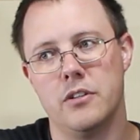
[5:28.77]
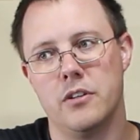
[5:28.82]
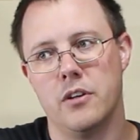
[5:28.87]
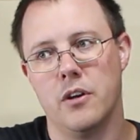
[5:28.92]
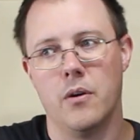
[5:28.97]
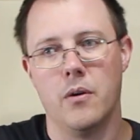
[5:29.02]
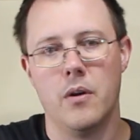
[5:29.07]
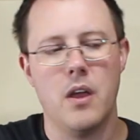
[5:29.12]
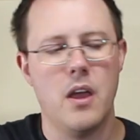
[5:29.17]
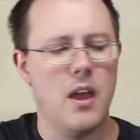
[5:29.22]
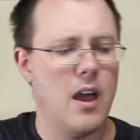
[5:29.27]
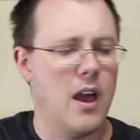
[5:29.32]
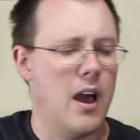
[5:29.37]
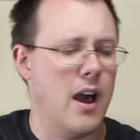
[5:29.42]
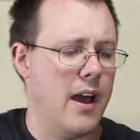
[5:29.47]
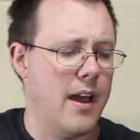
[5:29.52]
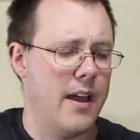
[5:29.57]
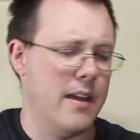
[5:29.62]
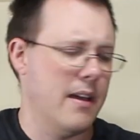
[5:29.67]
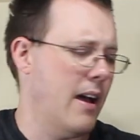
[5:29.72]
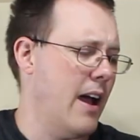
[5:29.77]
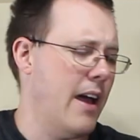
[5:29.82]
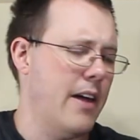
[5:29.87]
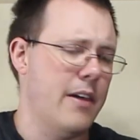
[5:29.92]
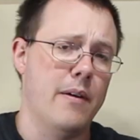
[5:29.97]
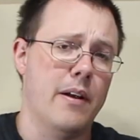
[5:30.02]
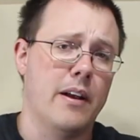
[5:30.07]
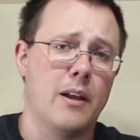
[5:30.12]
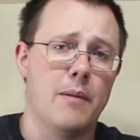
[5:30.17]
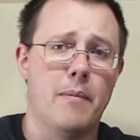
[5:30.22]
So I
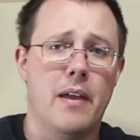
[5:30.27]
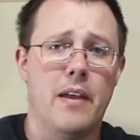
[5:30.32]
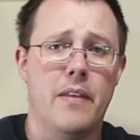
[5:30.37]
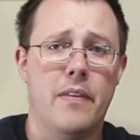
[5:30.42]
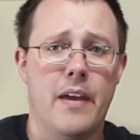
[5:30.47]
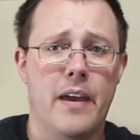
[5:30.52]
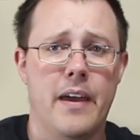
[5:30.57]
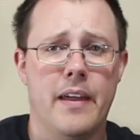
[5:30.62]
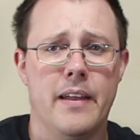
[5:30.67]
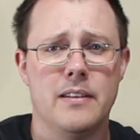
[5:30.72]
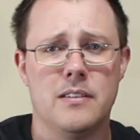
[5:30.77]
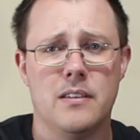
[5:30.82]
highly recommend that.